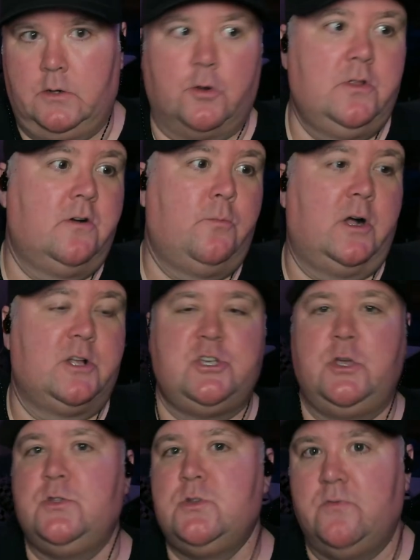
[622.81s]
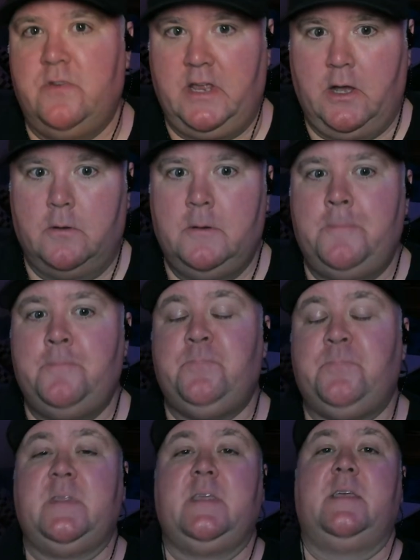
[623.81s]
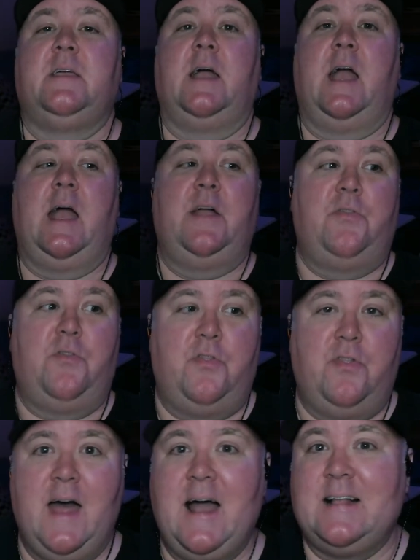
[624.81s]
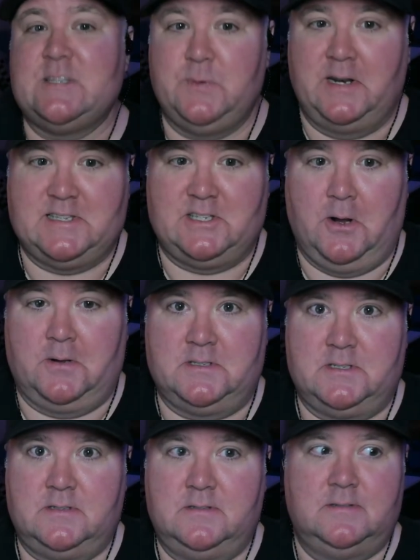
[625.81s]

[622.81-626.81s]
or they'll watch a YouTube video, and that's when it starts.